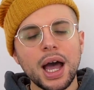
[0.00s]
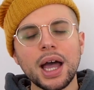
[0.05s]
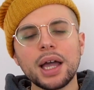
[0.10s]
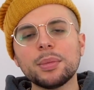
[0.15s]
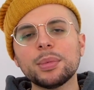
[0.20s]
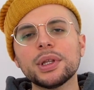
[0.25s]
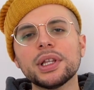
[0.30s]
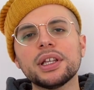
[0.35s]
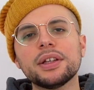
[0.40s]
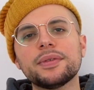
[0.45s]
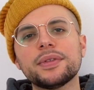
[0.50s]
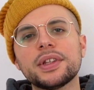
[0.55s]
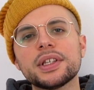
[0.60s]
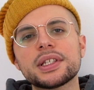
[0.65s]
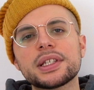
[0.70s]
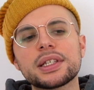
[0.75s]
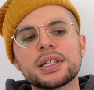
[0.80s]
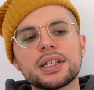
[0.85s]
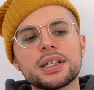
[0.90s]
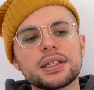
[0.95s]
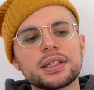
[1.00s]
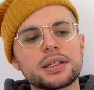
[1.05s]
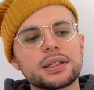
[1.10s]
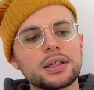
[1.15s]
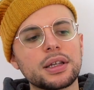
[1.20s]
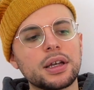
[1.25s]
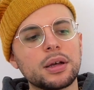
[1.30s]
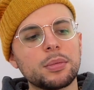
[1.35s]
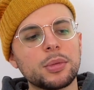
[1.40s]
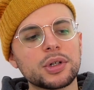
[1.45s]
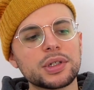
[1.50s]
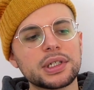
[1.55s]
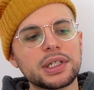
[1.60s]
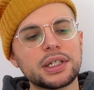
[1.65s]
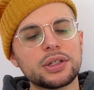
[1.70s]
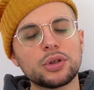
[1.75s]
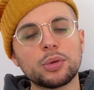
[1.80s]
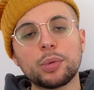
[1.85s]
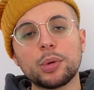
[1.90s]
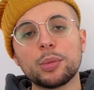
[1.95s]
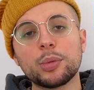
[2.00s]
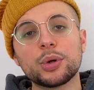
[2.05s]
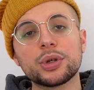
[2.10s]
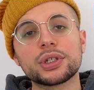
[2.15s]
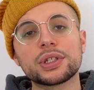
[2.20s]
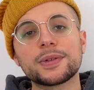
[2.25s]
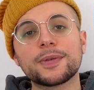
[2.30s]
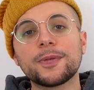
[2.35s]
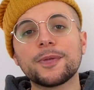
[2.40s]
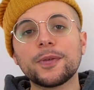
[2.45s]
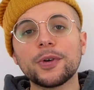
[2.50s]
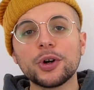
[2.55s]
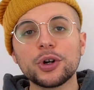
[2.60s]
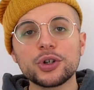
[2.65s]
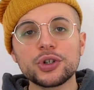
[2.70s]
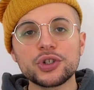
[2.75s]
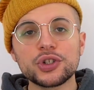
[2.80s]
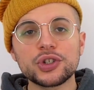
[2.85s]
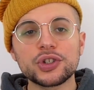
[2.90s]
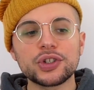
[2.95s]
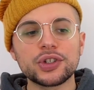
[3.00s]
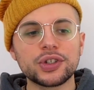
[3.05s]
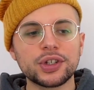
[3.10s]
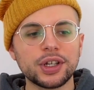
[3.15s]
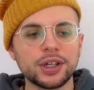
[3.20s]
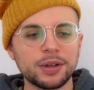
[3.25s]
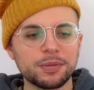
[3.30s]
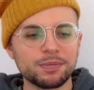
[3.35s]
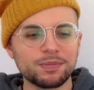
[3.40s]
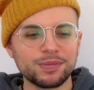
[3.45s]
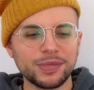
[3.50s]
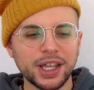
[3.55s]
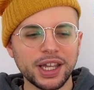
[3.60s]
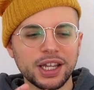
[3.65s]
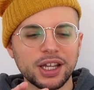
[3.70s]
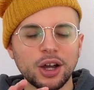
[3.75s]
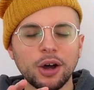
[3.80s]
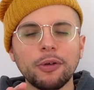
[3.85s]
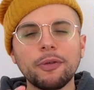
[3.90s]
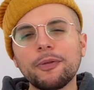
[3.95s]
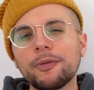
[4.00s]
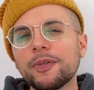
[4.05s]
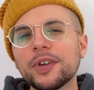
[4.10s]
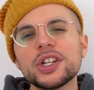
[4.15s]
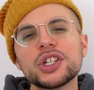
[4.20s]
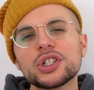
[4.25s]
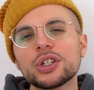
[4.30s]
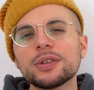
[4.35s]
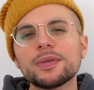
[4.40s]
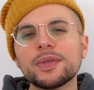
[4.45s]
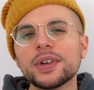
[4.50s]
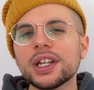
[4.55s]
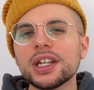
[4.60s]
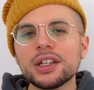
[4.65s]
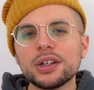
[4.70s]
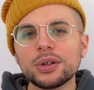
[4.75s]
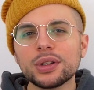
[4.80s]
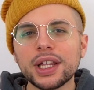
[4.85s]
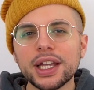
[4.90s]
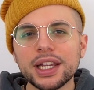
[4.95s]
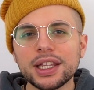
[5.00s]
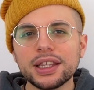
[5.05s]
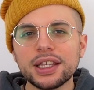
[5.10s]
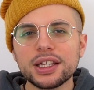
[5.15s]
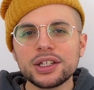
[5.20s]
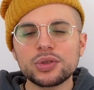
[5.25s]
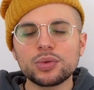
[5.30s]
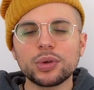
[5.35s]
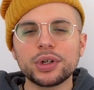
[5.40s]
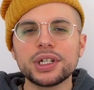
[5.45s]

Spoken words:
I believe this is Marcelito Pomoy's first like official video like this,